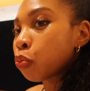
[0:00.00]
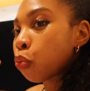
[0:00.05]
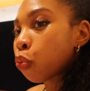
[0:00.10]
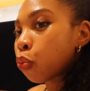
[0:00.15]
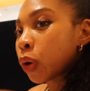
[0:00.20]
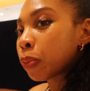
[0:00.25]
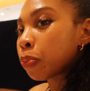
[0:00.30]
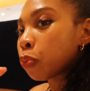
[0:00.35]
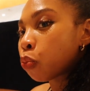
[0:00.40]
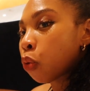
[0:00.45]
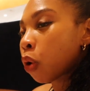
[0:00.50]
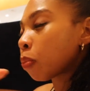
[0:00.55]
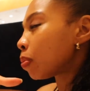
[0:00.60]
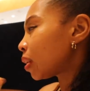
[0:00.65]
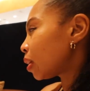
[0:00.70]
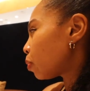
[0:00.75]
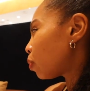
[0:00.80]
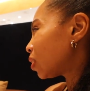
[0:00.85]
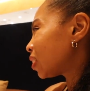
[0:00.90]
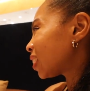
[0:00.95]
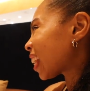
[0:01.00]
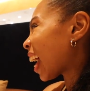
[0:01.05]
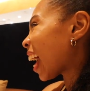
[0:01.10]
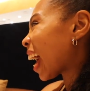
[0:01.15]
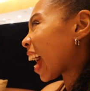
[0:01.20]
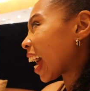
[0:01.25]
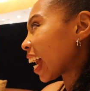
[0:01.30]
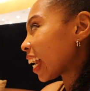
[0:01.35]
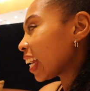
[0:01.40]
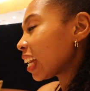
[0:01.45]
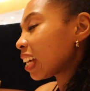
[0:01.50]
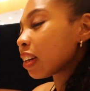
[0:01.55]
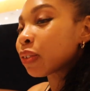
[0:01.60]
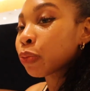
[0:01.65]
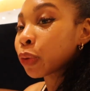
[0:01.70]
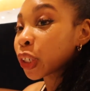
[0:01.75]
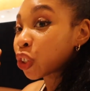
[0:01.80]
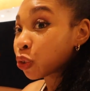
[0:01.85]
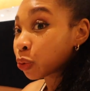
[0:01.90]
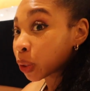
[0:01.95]
wobbly ones that I hate,
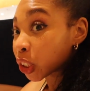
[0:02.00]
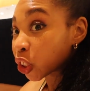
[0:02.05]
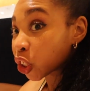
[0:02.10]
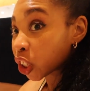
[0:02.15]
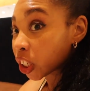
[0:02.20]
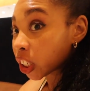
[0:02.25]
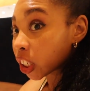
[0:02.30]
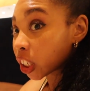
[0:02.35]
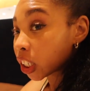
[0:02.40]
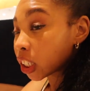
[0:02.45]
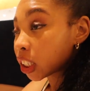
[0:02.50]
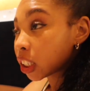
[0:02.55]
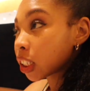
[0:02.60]
which was good.